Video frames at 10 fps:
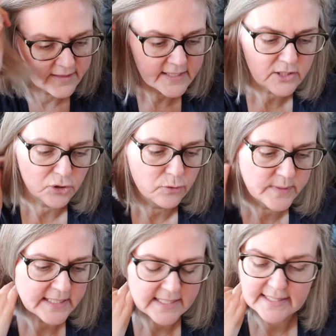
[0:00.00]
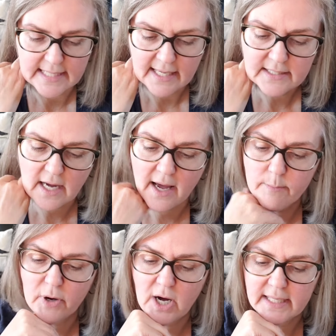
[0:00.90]
This oopsie set I
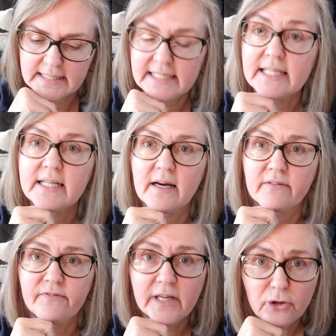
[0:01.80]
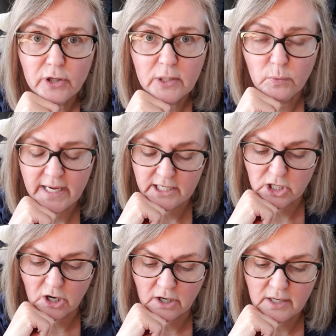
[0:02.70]
bought in a fingering weight
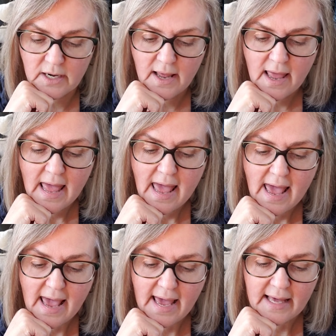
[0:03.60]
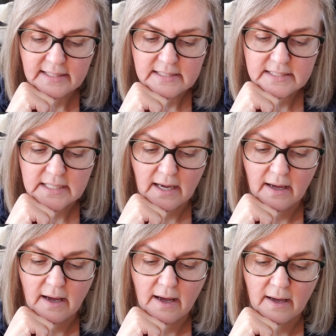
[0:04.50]
yarn. And
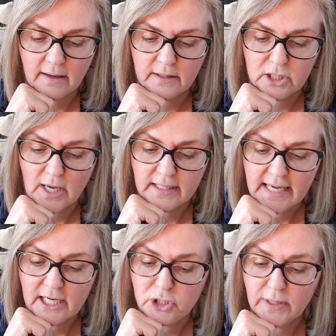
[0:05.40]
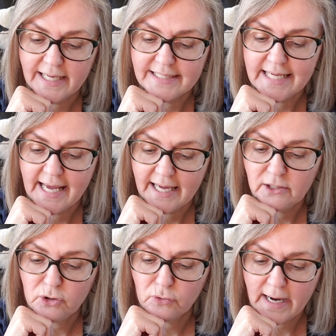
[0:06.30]
again, you get
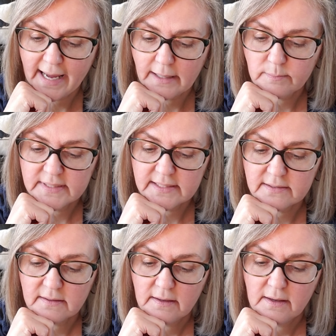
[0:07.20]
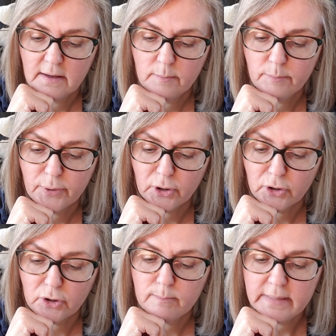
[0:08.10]
10 grams
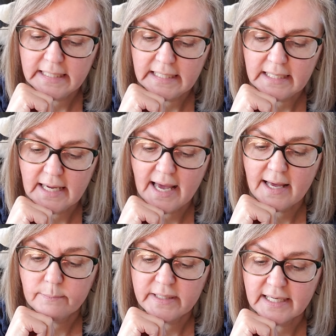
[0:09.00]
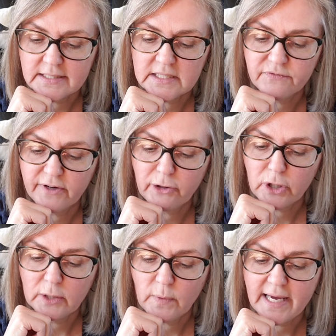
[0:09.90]
per mini. And because it's
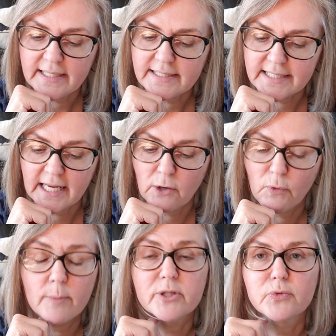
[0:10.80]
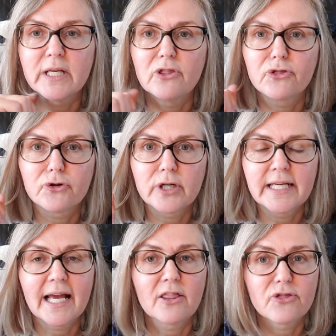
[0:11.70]
fingering weight, it's anywhere between
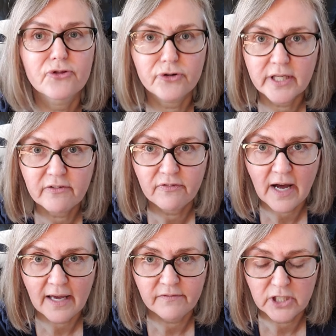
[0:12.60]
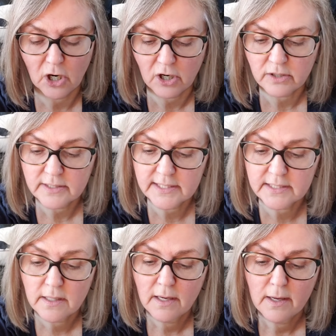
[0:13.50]
30 and 35
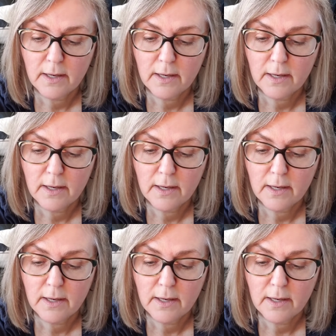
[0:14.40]
yards